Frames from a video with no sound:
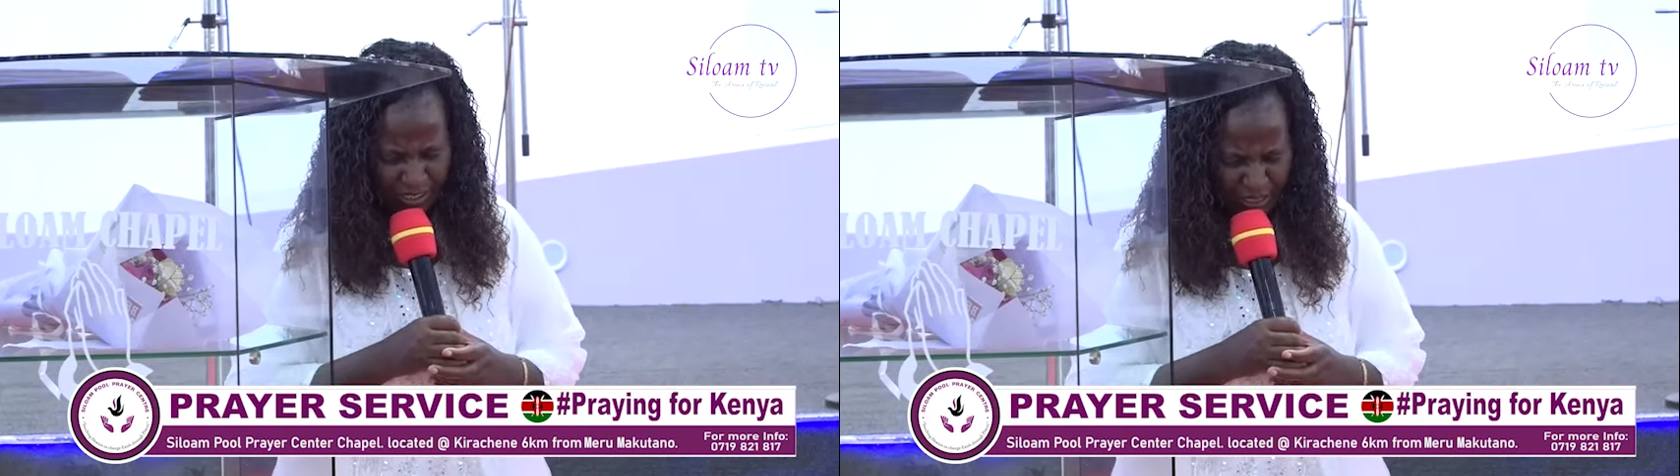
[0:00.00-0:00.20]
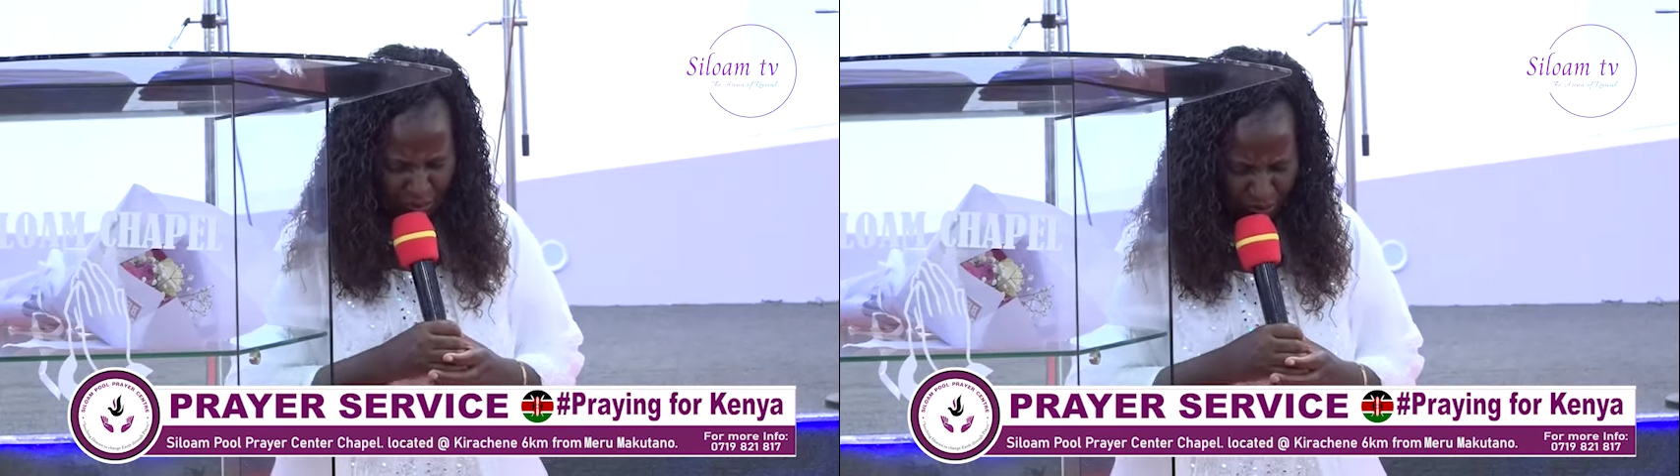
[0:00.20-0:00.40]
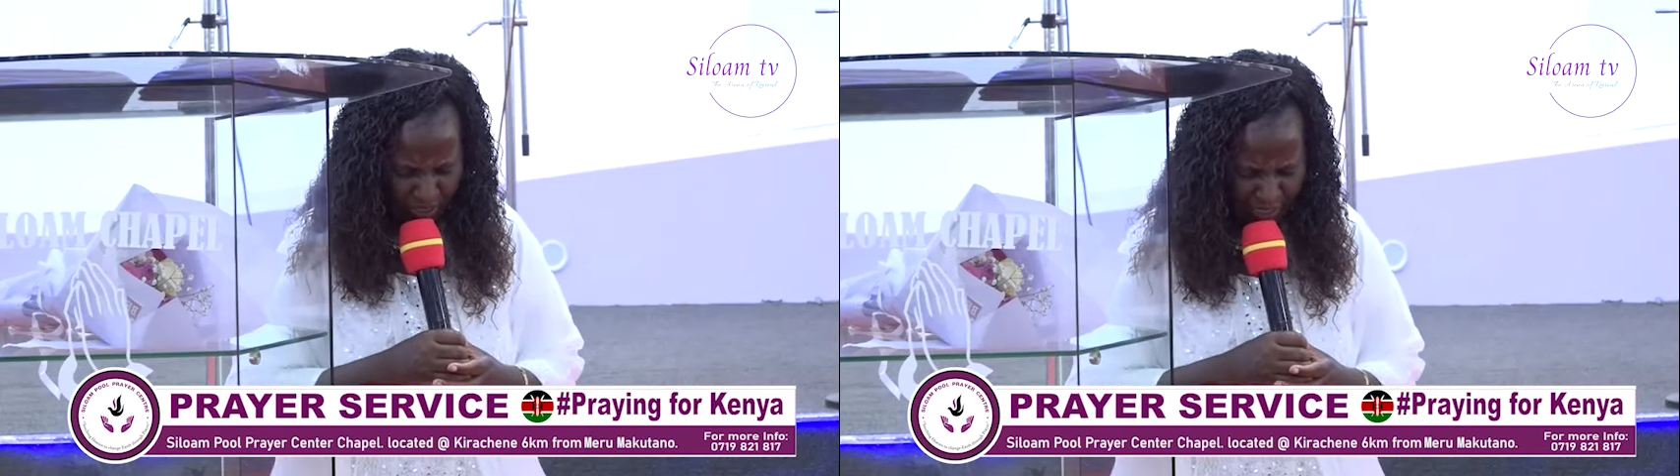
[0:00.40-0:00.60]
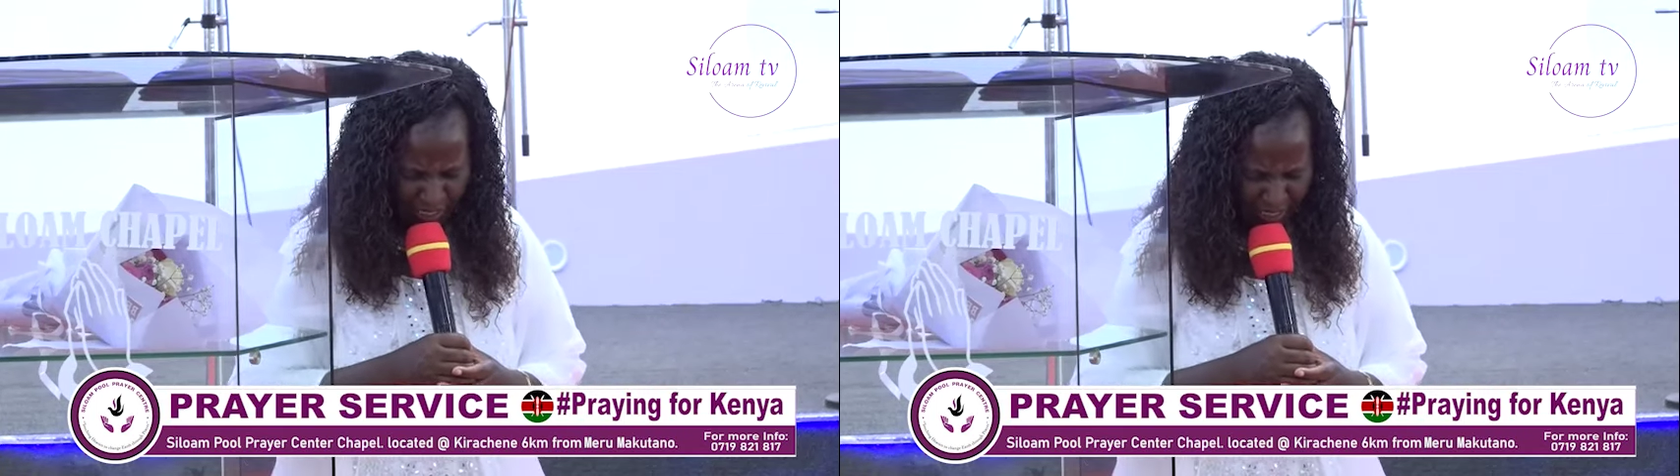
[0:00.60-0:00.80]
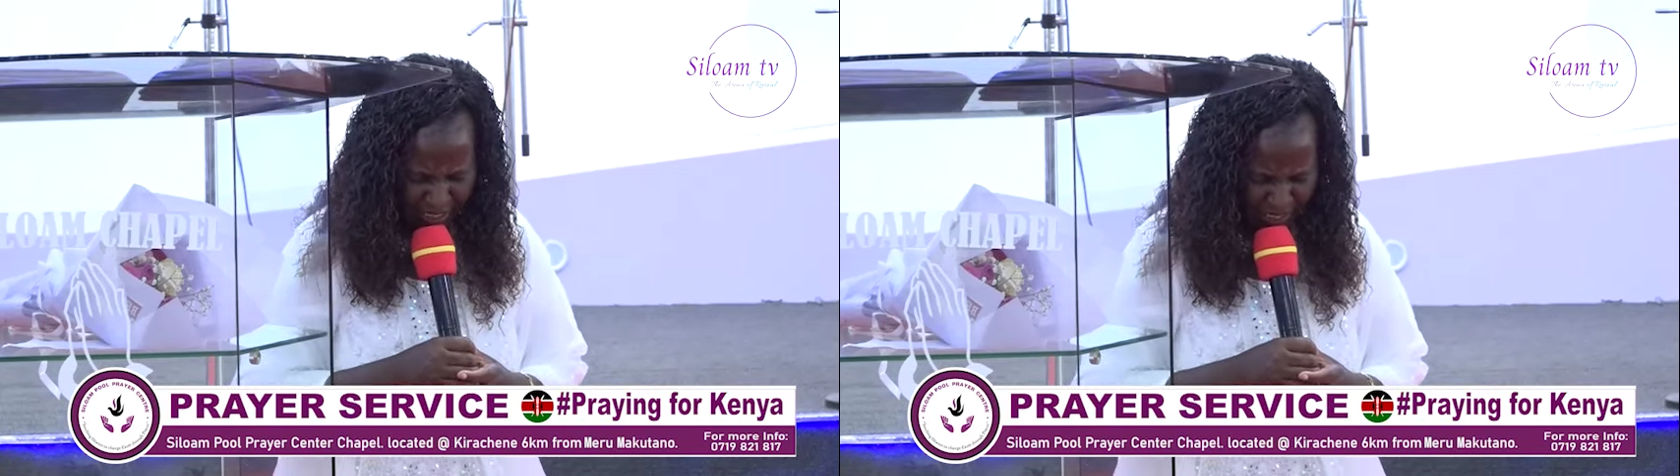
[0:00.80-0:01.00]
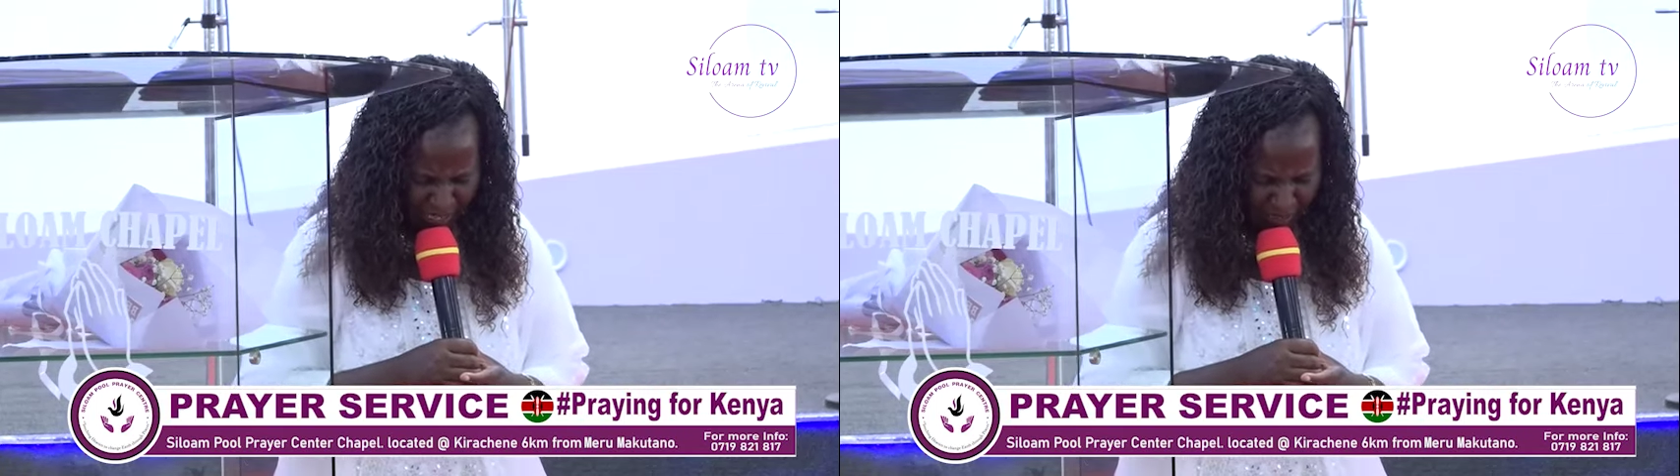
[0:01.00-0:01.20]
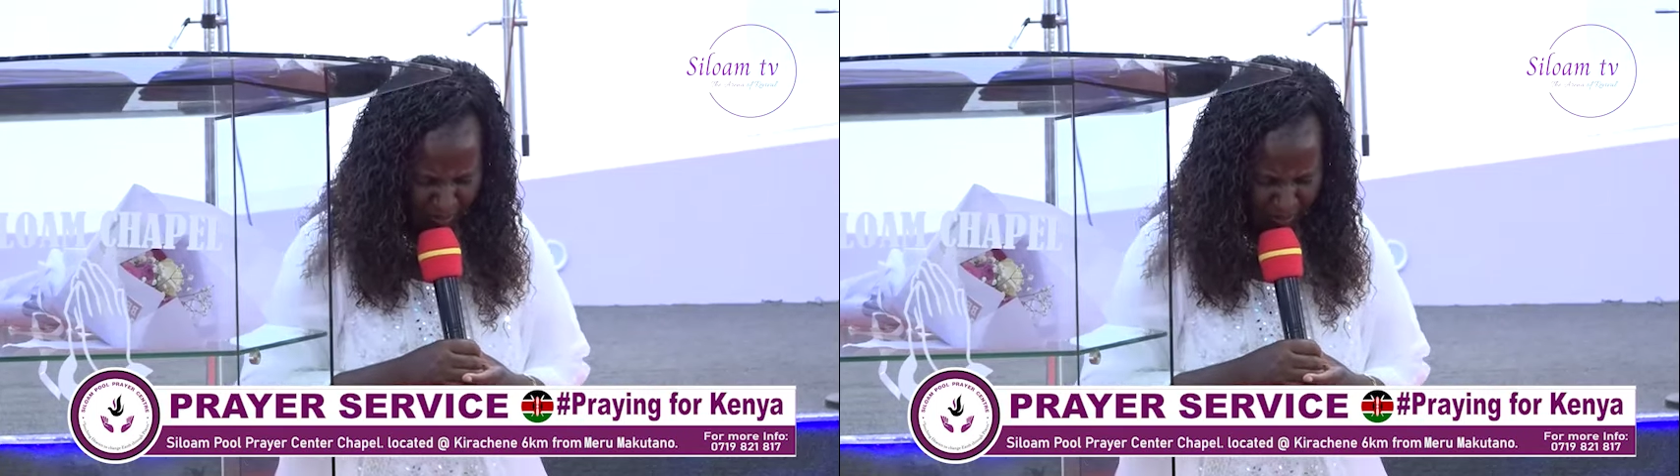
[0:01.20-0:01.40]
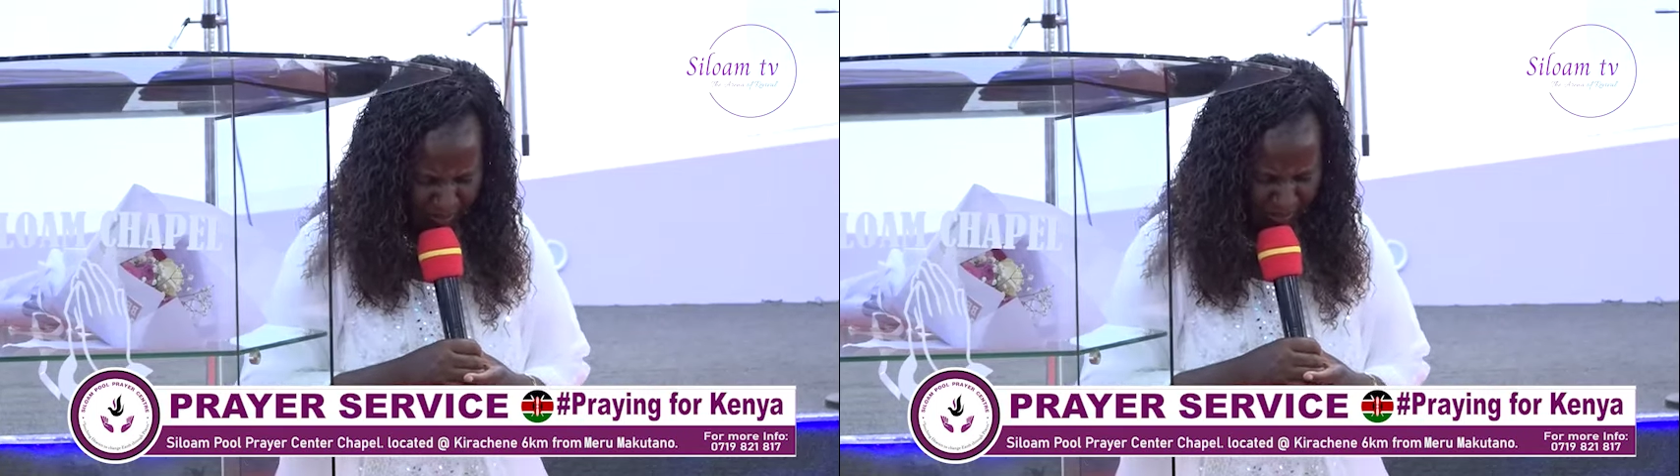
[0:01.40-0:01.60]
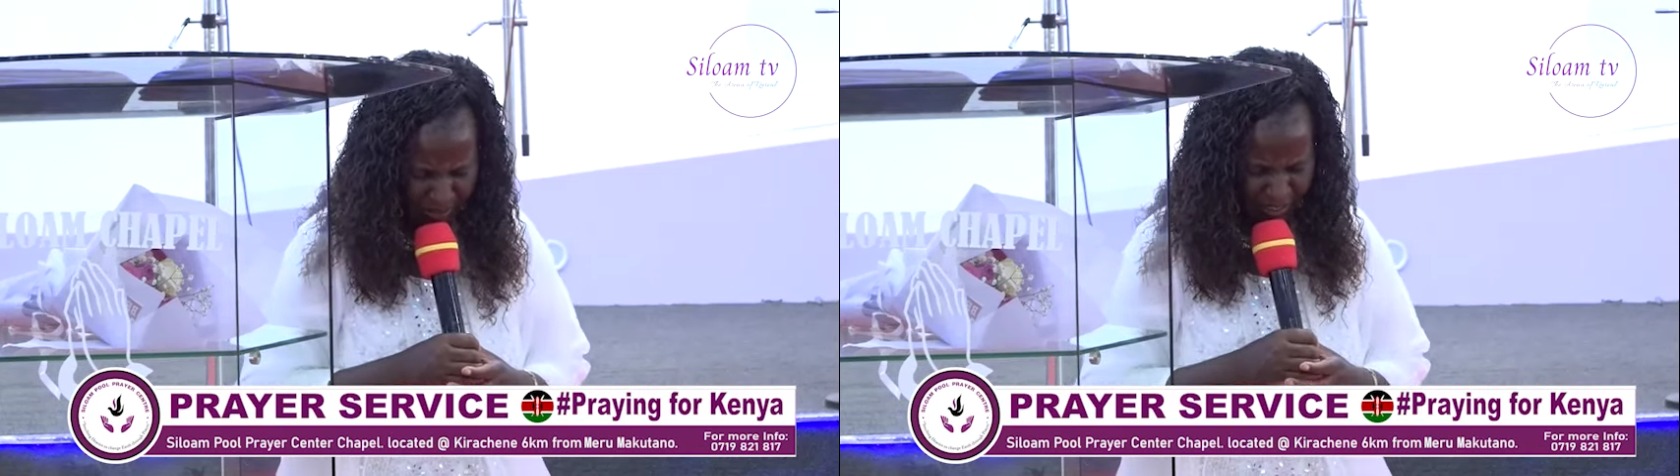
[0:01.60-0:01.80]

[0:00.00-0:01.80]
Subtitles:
demonic harassments.